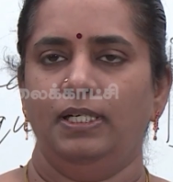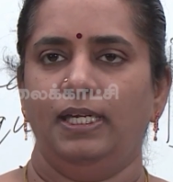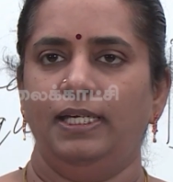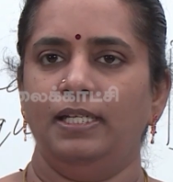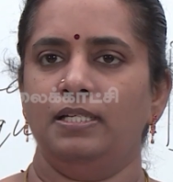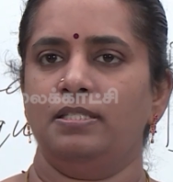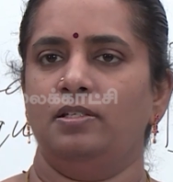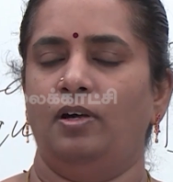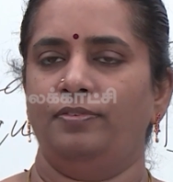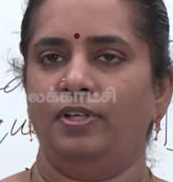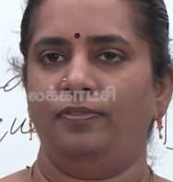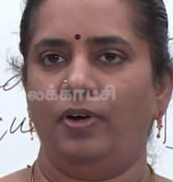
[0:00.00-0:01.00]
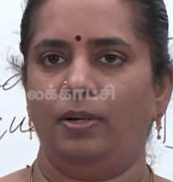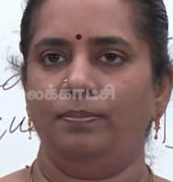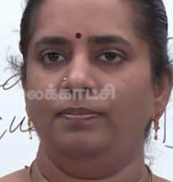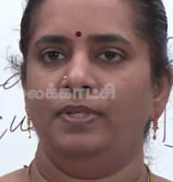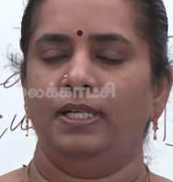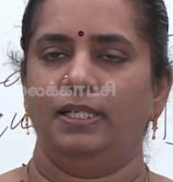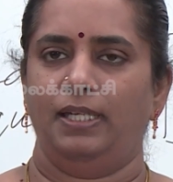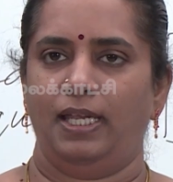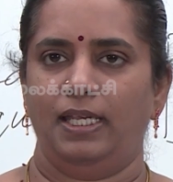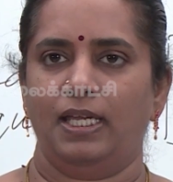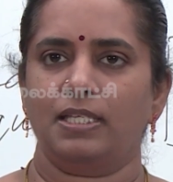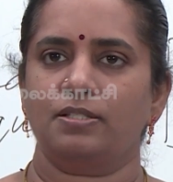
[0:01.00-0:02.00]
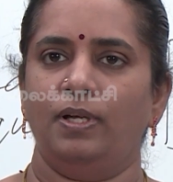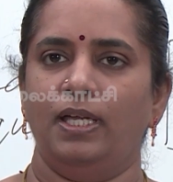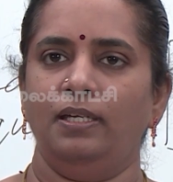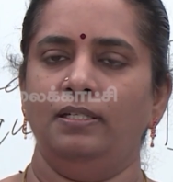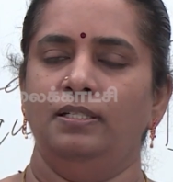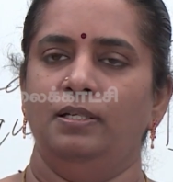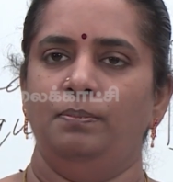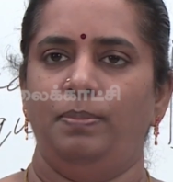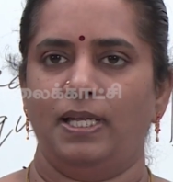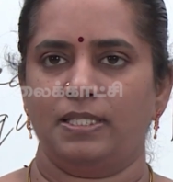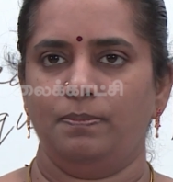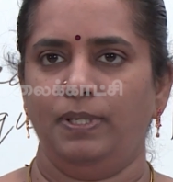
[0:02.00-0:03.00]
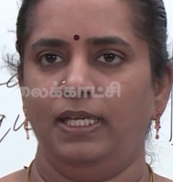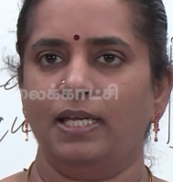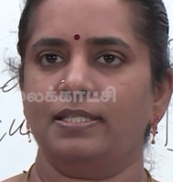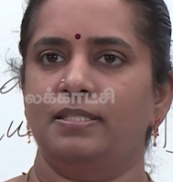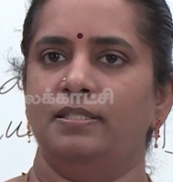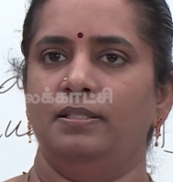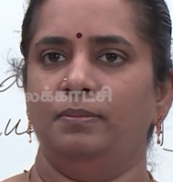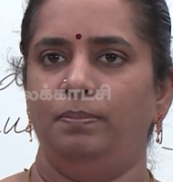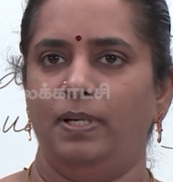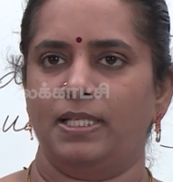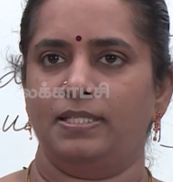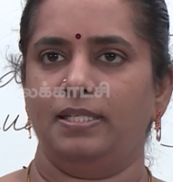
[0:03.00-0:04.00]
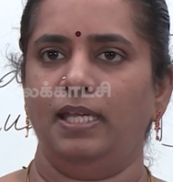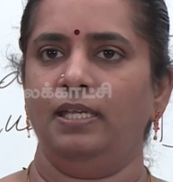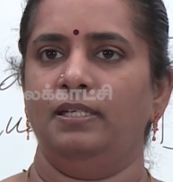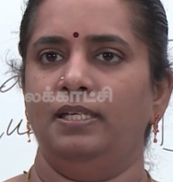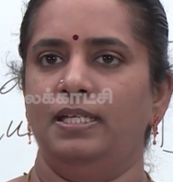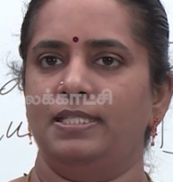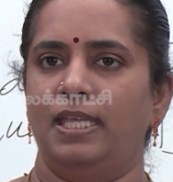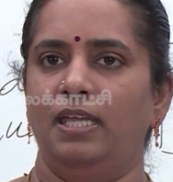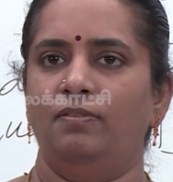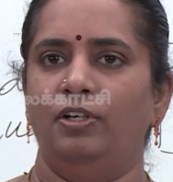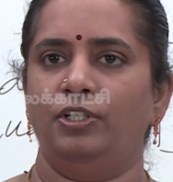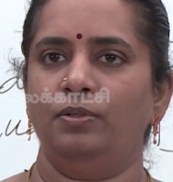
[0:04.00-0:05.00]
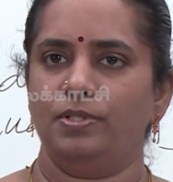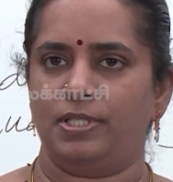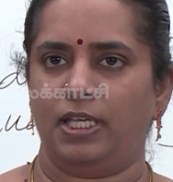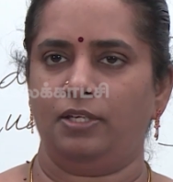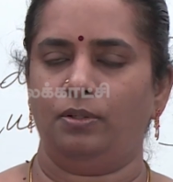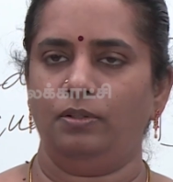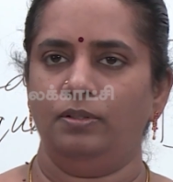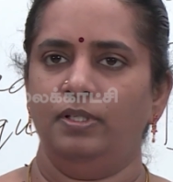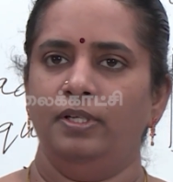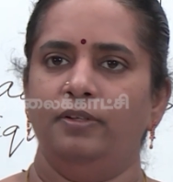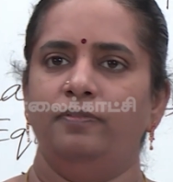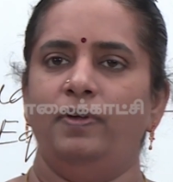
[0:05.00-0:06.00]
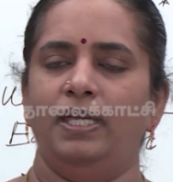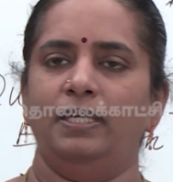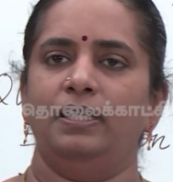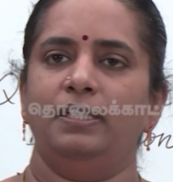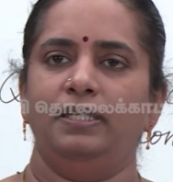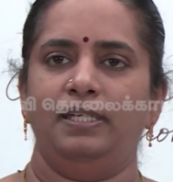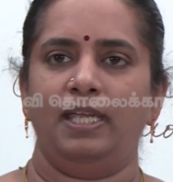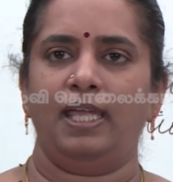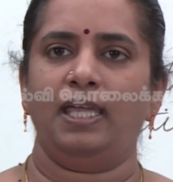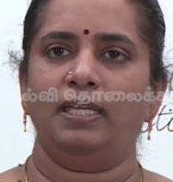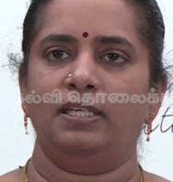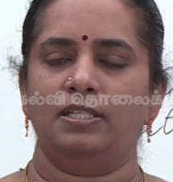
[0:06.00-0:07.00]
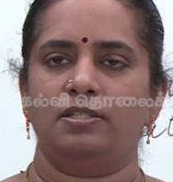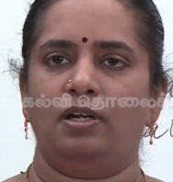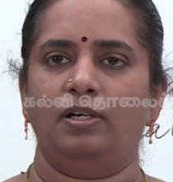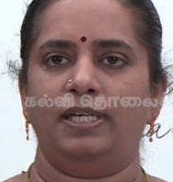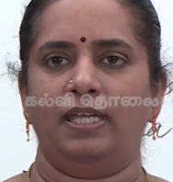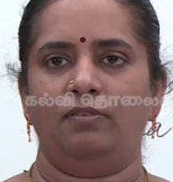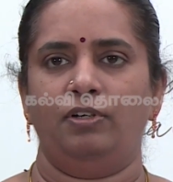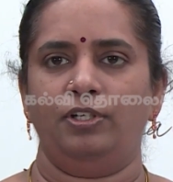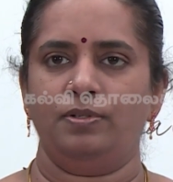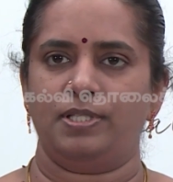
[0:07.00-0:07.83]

It is of the form ax square plus bx plus c is equal to 0, where a is not equal to